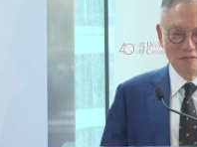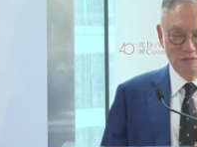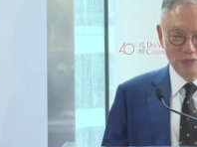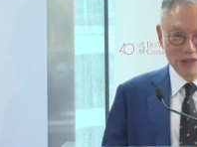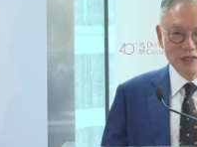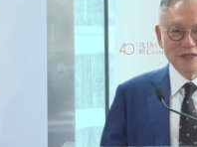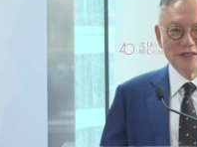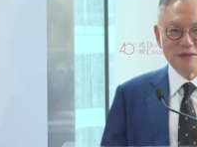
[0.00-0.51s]

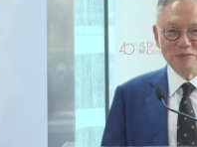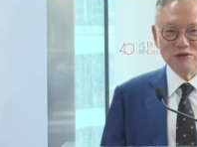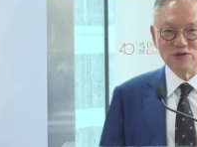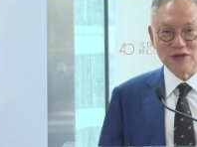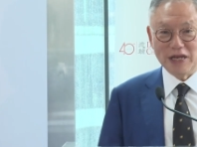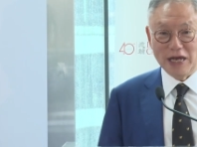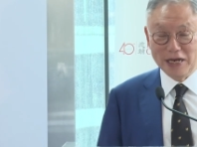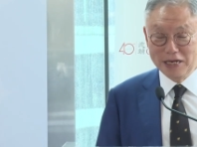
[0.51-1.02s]
written
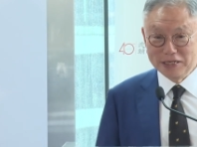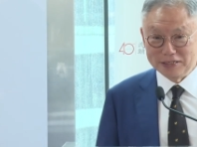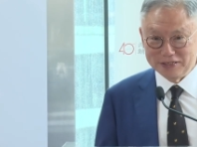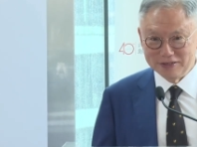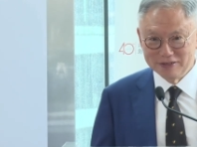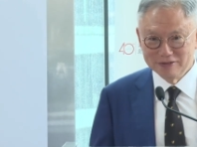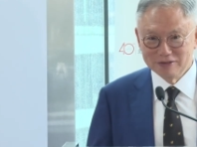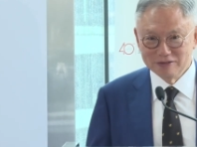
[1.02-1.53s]
submission, at
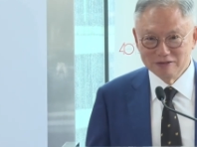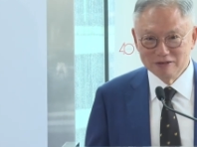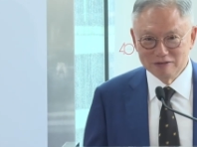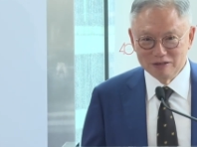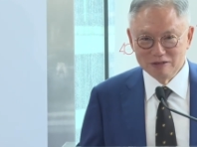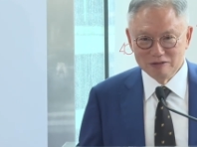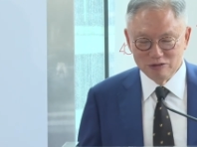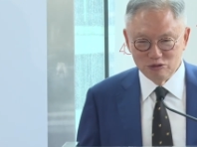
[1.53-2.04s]
least
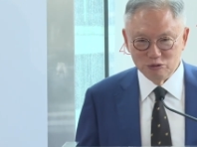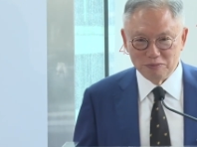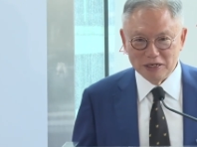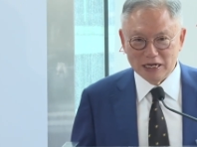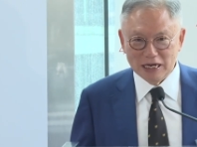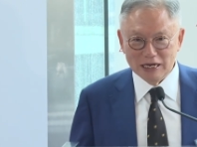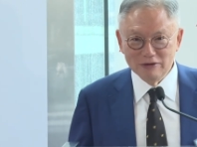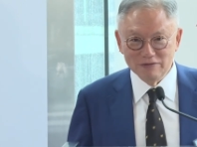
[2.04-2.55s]
to
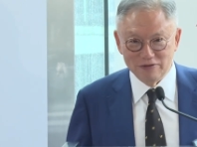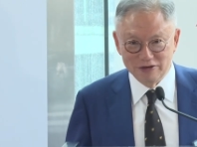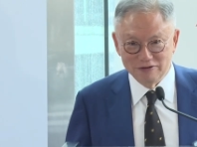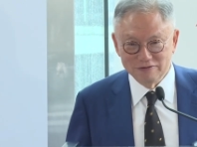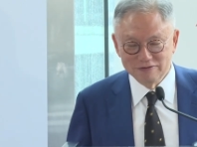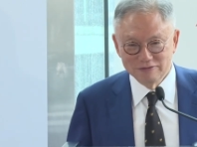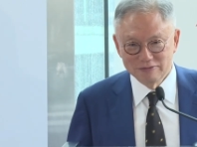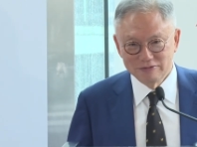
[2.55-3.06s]
begin
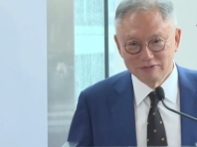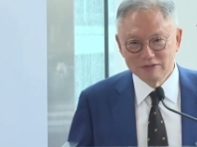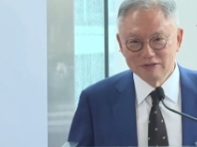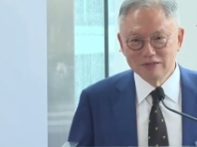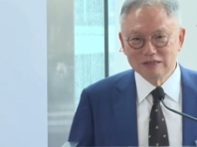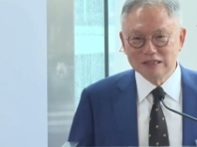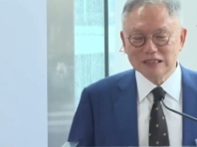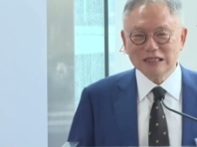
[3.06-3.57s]
with,
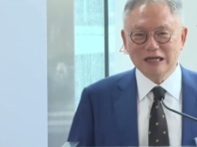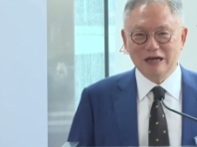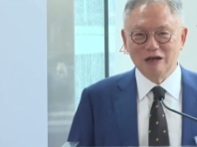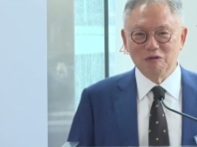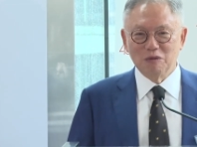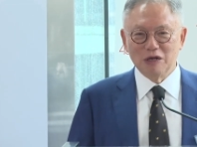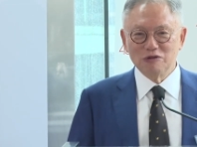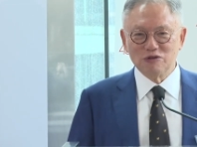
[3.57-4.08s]

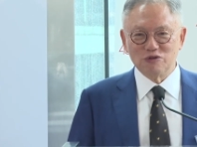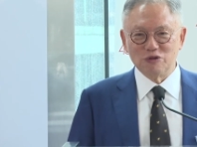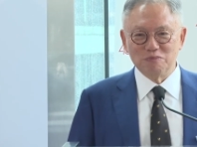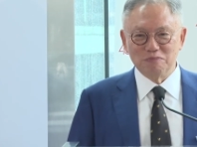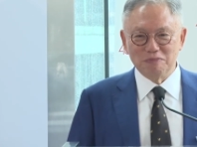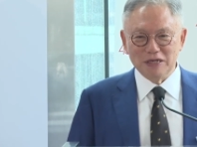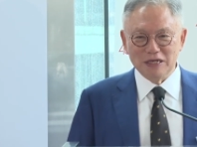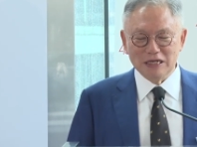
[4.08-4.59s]
one should
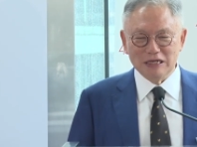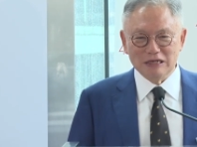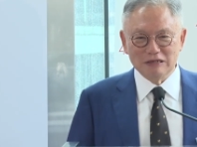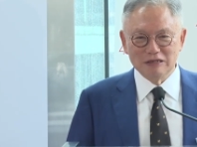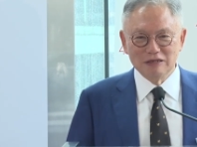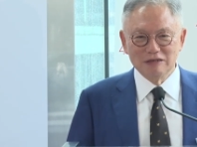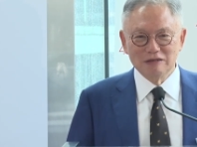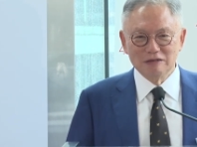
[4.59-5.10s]
be
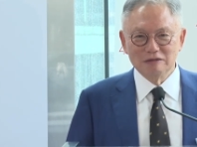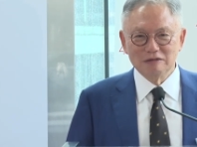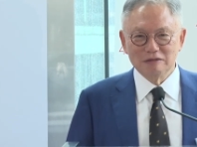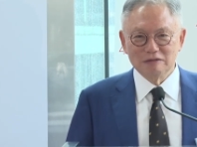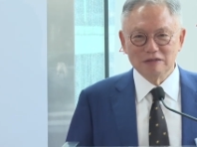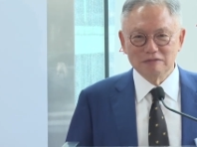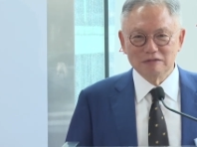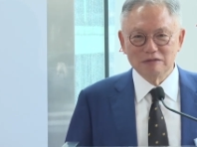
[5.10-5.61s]

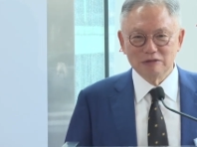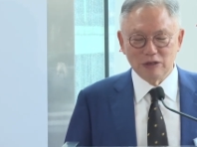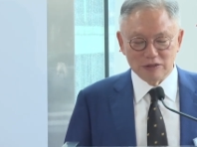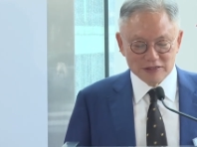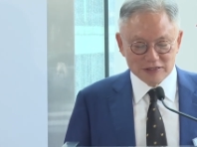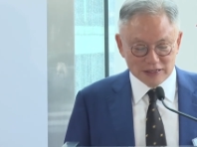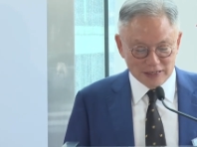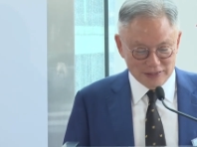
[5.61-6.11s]

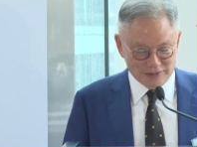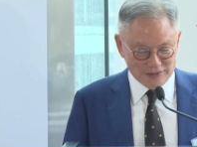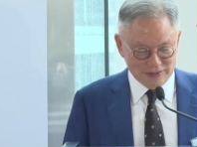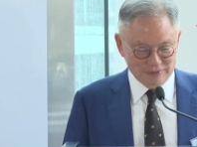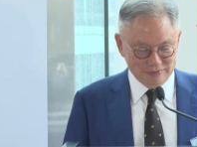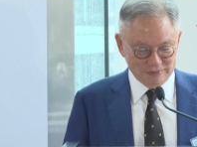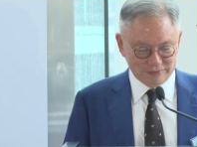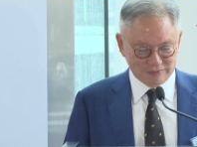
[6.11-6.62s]
concise.